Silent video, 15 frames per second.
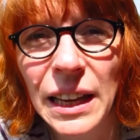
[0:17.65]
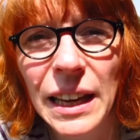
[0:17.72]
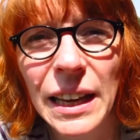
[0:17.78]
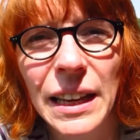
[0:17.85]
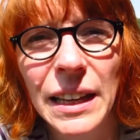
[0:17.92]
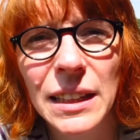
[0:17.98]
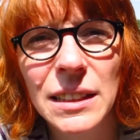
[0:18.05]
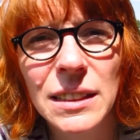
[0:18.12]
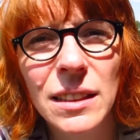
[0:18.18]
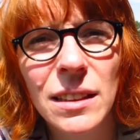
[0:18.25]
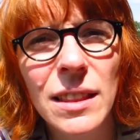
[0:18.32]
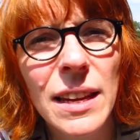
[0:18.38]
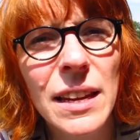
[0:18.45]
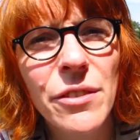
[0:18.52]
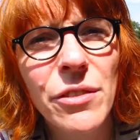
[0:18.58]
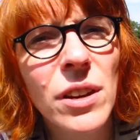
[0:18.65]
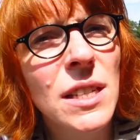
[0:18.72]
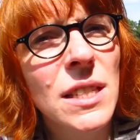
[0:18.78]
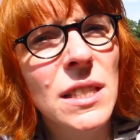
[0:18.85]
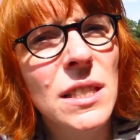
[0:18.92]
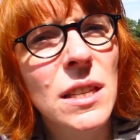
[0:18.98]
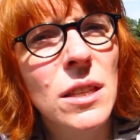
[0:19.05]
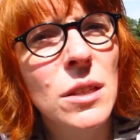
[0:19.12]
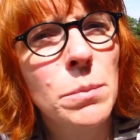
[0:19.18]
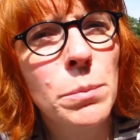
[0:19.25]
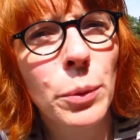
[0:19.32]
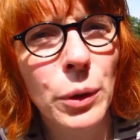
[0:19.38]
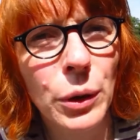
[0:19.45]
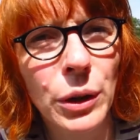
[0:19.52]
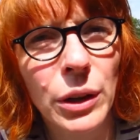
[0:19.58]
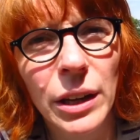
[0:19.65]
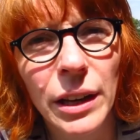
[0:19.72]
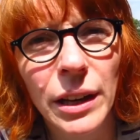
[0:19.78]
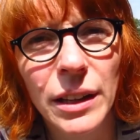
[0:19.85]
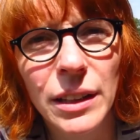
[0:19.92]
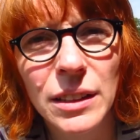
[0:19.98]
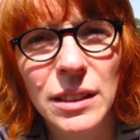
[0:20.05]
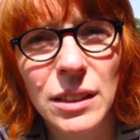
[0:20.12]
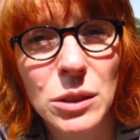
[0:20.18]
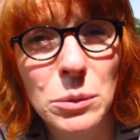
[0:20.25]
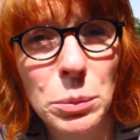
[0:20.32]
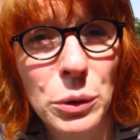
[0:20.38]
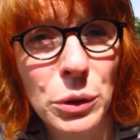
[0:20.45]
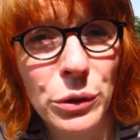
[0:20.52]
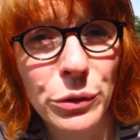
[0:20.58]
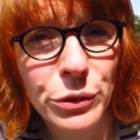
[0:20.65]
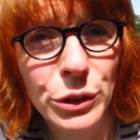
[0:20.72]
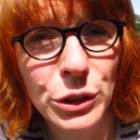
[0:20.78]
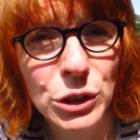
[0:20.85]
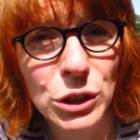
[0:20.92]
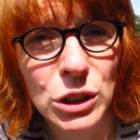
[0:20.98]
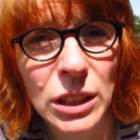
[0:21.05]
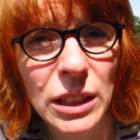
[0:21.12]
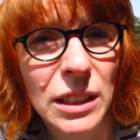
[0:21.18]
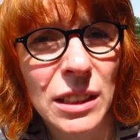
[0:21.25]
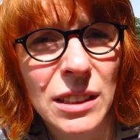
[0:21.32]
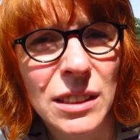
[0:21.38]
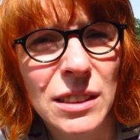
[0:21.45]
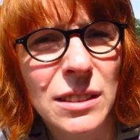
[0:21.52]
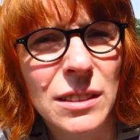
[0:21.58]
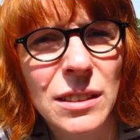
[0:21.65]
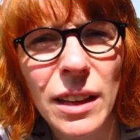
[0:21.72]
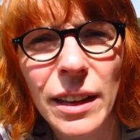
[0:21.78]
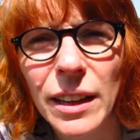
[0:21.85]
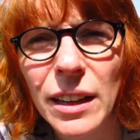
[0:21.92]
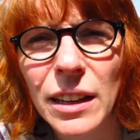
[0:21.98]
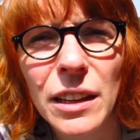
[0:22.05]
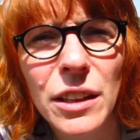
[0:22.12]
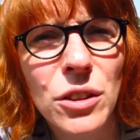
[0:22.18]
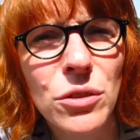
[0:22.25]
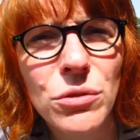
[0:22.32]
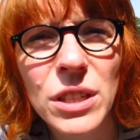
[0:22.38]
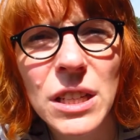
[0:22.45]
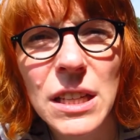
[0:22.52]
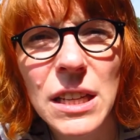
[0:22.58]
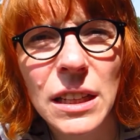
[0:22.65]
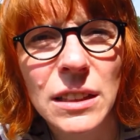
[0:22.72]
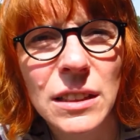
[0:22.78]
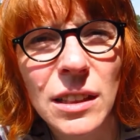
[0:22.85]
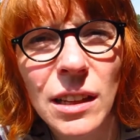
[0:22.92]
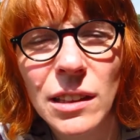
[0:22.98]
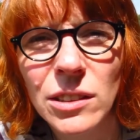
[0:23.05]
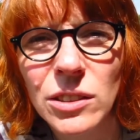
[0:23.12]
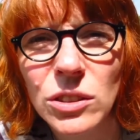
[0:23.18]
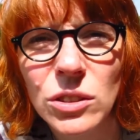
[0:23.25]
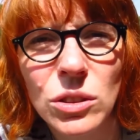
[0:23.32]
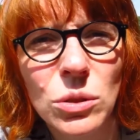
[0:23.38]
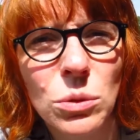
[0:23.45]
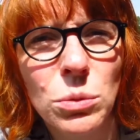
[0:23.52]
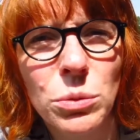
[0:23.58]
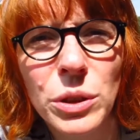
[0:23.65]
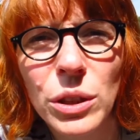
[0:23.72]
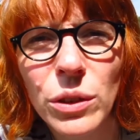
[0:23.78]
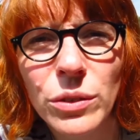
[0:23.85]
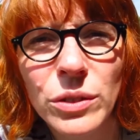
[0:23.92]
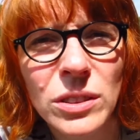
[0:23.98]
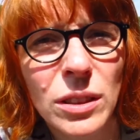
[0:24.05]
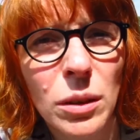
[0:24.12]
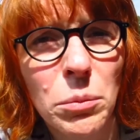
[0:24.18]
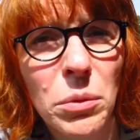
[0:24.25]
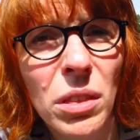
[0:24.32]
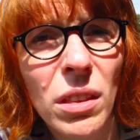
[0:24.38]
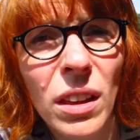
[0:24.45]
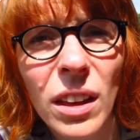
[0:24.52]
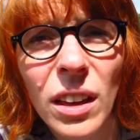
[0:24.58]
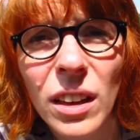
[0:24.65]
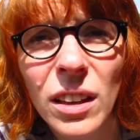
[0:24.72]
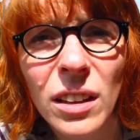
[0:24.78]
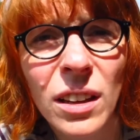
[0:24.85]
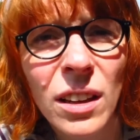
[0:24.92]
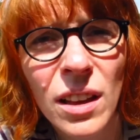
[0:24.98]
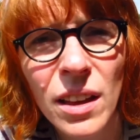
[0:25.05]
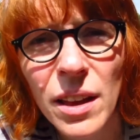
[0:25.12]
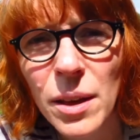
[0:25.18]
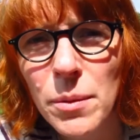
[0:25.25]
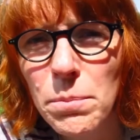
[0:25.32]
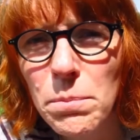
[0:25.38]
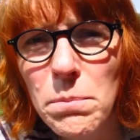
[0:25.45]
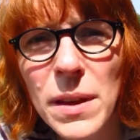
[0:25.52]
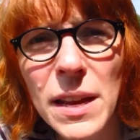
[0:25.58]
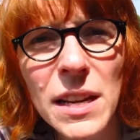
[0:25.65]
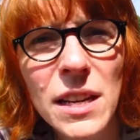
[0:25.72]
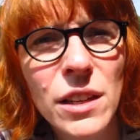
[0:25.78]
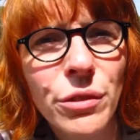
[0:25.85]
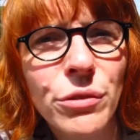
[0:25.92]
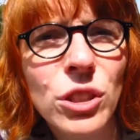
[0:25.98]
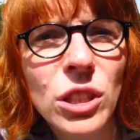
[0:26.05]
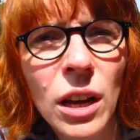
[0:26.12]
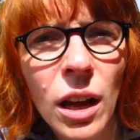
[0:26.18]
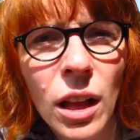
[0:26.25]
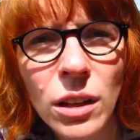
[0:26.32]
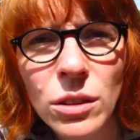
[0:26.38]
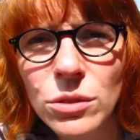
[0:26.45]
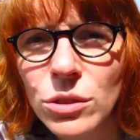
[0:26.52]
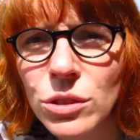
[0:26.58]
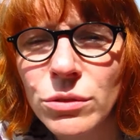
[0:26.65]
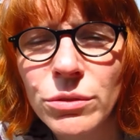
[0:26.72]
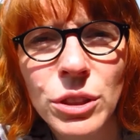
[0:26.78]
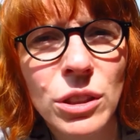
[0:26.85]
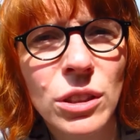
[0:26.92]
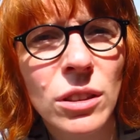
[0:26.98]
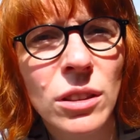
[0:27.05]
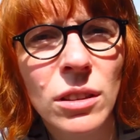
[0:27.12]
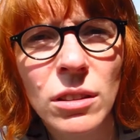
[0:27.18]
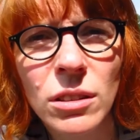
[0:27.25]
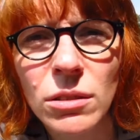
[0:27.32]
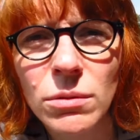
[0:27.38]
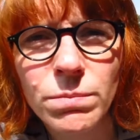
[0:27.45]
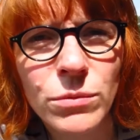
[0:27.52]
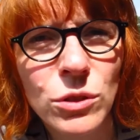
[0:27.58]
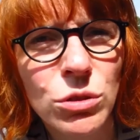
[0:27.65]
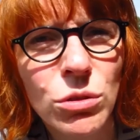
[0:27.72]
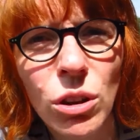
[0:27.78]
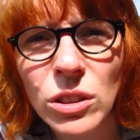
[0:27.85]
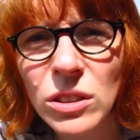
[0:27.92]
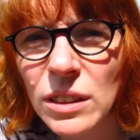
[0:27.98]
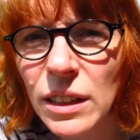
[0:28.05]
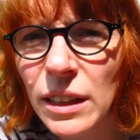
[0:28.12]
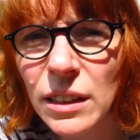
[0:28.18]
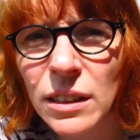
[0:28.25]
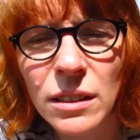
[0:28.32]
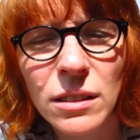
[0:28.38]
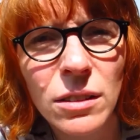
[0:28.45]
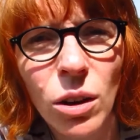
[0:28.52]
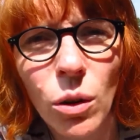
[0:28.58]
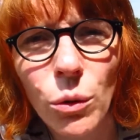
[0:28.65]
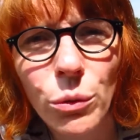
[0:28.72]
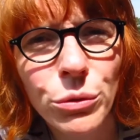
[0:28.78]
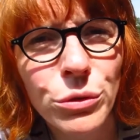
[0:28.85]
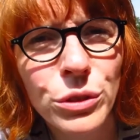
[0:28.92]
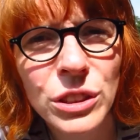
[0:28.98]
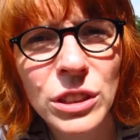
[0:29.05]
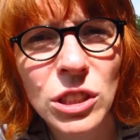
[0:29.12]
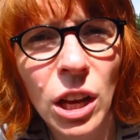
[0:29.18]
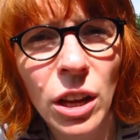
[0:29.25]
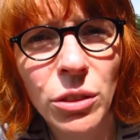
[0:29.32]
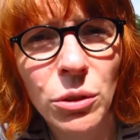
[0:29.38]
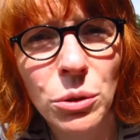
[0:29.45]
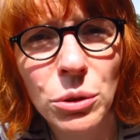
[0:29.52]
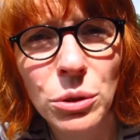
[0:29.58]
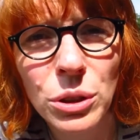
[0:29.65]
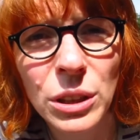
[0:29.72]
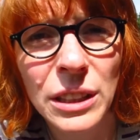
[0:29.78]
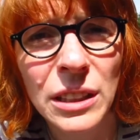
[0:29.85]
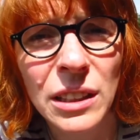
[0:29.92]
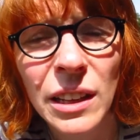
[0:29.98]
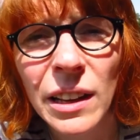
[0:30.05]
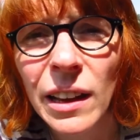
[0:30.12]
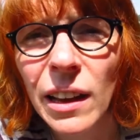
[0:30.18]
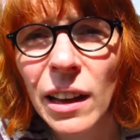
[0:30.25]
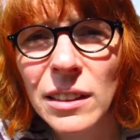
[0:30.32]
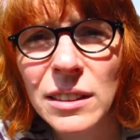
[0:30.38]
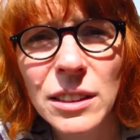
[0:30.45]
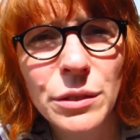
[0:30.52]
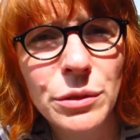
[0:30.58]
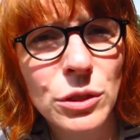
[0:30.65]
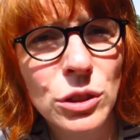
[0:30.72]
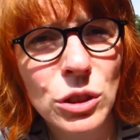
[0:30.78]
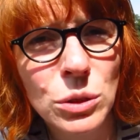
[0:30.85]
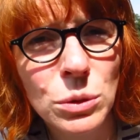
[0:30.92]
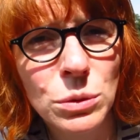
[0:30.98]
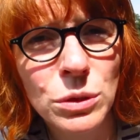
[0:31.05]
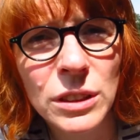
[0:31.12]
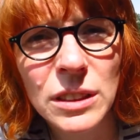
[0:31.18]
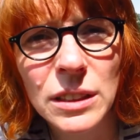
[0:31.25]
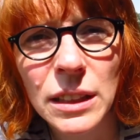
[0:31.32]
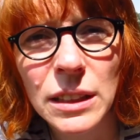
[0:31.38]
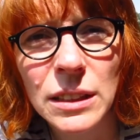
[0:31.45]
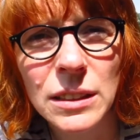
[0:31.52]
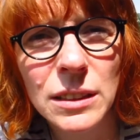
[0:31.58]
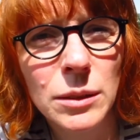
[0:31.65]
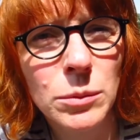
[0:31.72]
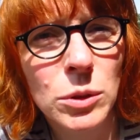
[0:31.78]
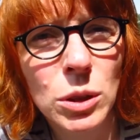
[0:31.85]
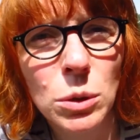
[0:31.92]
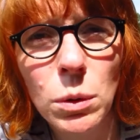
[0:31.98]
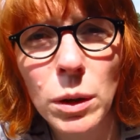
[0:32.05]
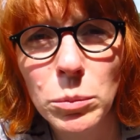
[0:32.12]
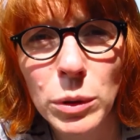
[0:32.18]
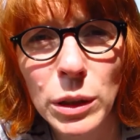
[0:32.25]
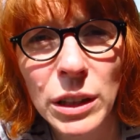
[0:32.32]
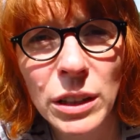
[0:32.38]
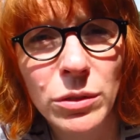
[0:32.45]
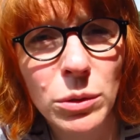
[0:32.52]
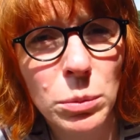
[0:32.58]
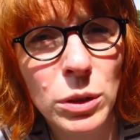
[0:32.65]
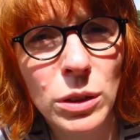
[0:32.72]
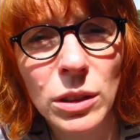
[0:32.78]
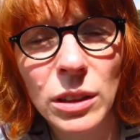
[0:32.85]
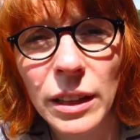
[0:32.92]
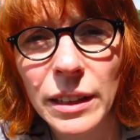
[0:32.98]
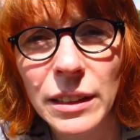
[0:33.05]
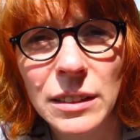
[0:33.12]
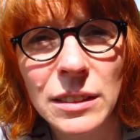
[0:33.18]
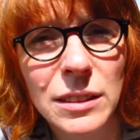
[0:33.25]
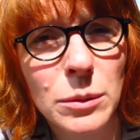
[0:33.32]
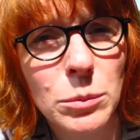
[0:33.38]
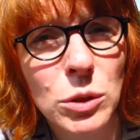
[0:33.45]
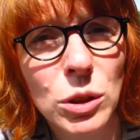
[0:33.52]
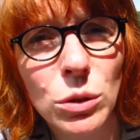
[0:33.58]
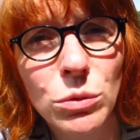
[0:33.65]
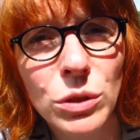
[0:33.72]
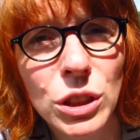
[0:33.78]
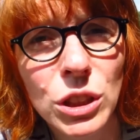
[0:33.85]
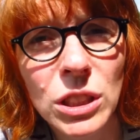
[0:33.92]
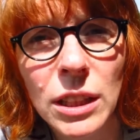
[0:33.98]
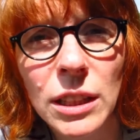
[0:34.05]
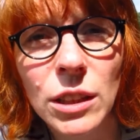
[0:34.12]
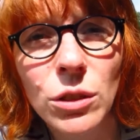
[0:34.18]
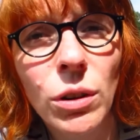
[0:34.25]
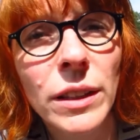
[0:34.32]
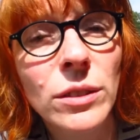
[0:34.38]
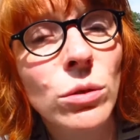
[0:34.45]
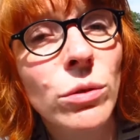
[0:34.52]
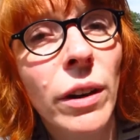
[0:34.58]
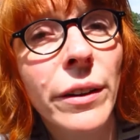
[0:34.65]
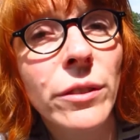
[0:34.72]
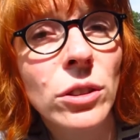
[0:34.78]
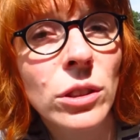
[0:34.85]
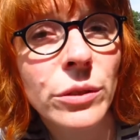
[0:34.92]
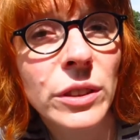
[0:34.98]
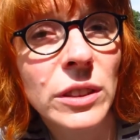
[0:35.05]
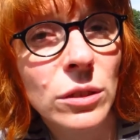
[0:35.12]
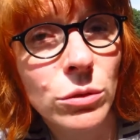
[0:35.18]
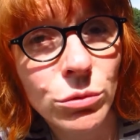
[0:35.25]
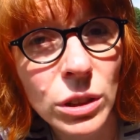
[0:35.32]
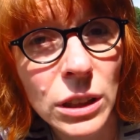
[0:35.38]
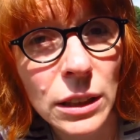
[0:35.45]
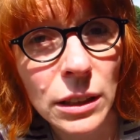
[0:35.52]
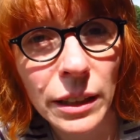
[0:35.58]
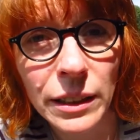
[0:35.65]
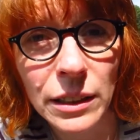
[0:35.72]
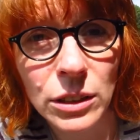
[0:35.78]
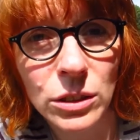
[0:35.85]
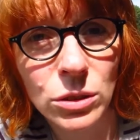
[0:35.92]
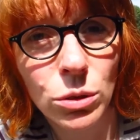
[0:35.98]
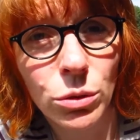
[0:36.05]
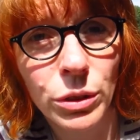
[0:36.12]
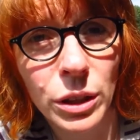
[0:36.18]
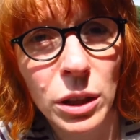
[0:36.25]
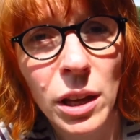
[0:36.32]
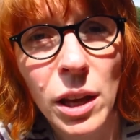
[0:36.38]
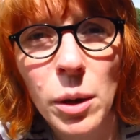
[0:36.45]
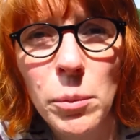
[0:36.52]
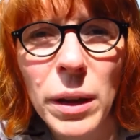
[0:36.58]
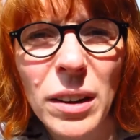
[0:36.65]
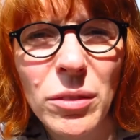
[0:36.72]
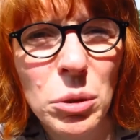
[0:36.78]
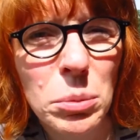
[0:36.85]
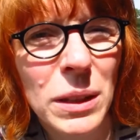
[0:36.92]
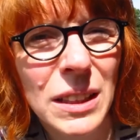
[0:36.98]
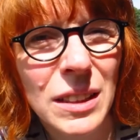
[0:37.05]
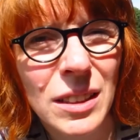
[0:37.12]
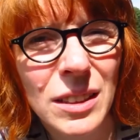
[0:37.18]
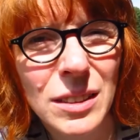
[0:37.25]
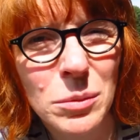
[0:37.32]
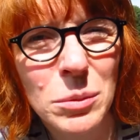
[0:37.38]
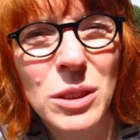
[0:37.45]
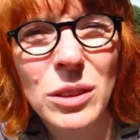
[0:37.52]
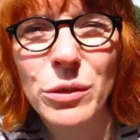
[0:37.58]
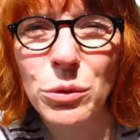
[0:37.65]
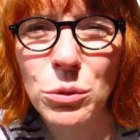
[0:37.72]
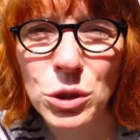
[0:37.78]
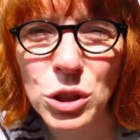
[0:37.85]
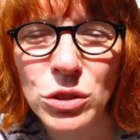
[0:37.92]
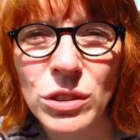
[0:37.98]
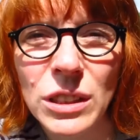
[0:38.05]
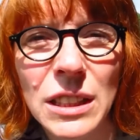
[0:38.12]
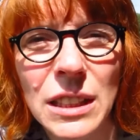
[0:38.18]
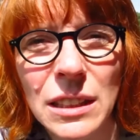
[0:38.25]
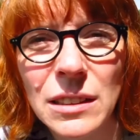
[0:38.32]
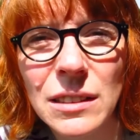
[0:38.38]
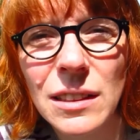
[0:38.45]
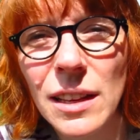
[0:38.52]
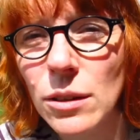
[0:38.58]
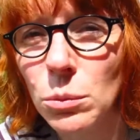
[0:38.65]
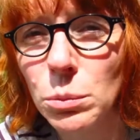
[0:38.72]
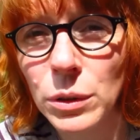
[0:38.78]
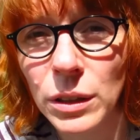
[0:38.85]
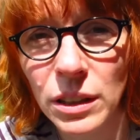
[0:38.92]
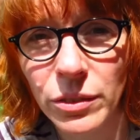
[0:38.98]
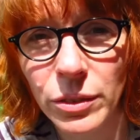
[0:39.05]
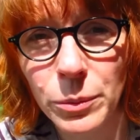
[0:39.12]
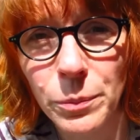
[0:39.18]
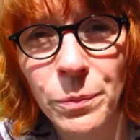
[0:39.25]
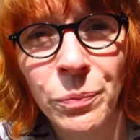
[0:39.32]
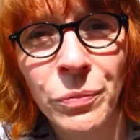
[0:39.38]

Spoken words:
And then he finds this book and this book of fish, and it's like glittery. It tells a story of something in many different colors written cross and over each other and different stories, and it seems so unbelievable and it seems so rich that he tries to find out if it's real and historic, but everybody tells him it's a forgery and they don't believe him.